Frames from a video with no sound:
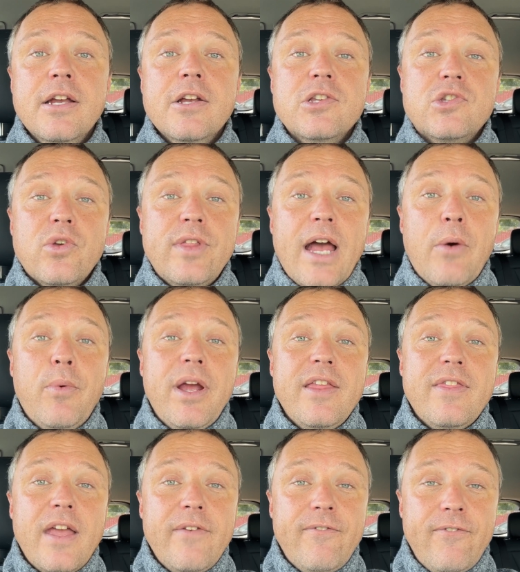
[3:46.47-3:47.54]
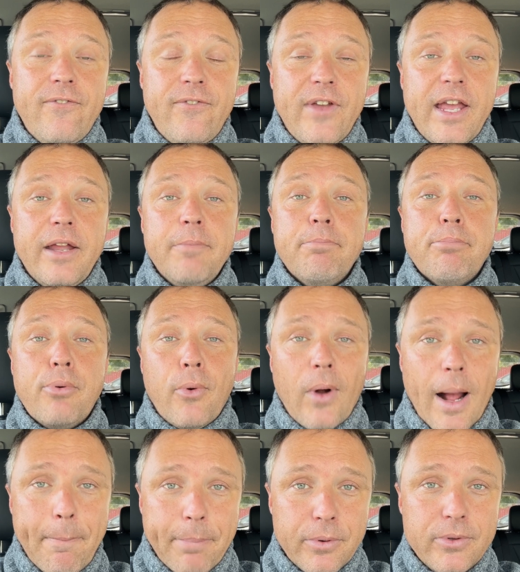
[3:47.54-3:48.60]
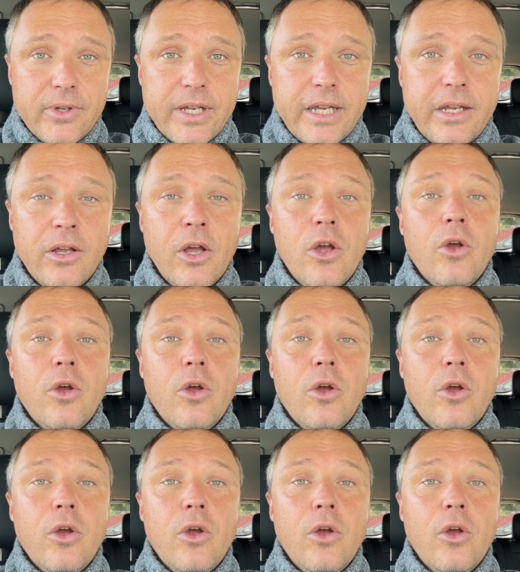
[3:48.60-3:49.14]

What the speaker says: so that way they fit properly